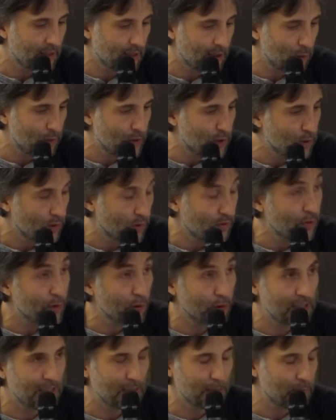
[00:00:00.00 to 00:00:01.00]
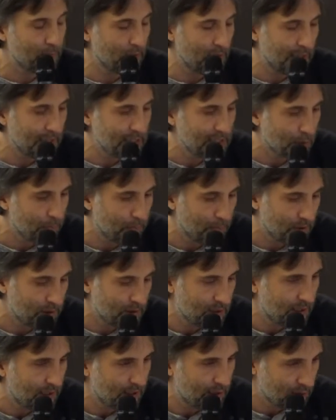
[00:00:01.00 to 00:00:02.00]
I will show a few
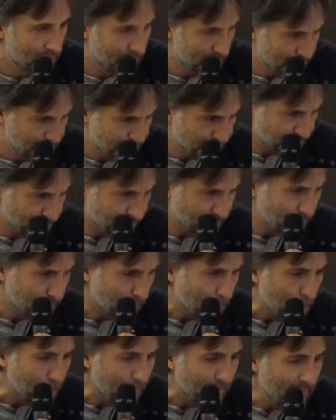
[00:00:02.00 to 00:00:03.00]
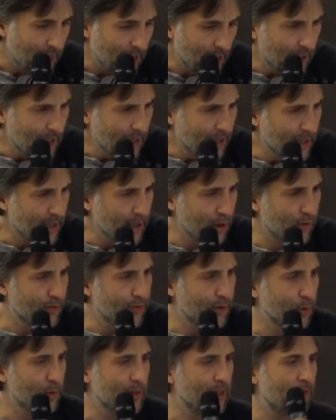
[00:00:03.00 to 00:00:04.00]
examples later. Here are a
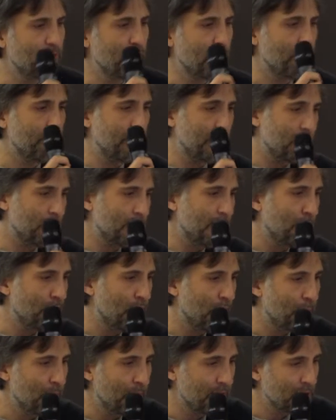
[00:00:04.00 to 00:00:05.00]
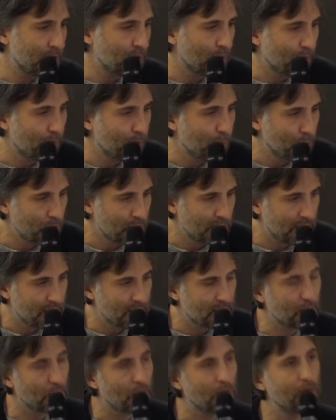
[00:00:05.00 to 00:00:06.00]
few developments of
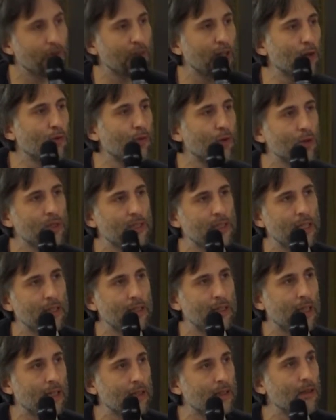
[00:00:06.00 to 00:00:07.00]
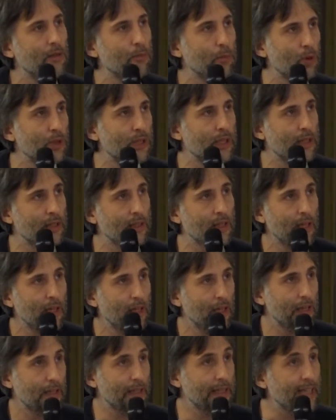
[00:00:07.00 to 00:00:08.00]
bullshit. So Frankfurt said that bullshit,
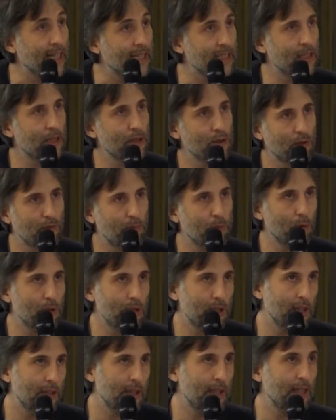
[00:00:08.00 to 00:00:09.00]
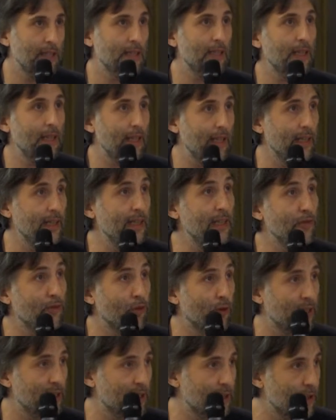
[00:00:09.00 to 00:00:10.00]
the essence of bullshit is
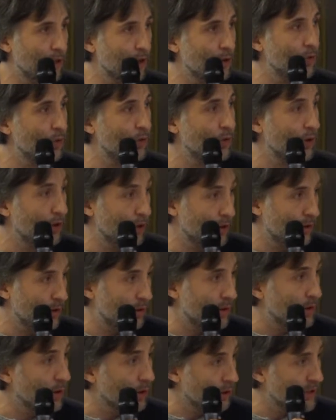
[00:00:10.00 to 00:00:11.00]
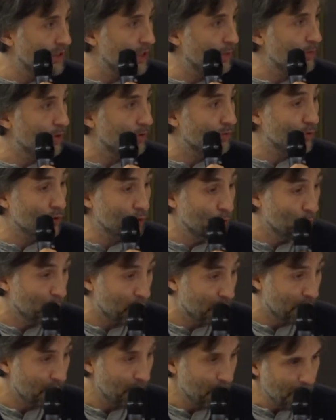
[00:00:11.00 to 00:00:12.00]
indifference to the concept of
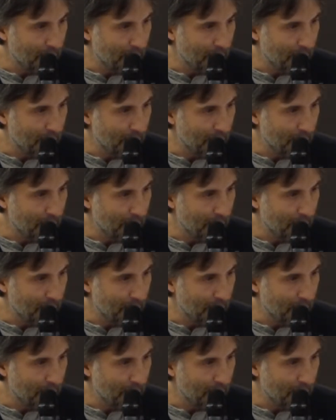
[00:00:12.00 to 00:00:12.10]
truth.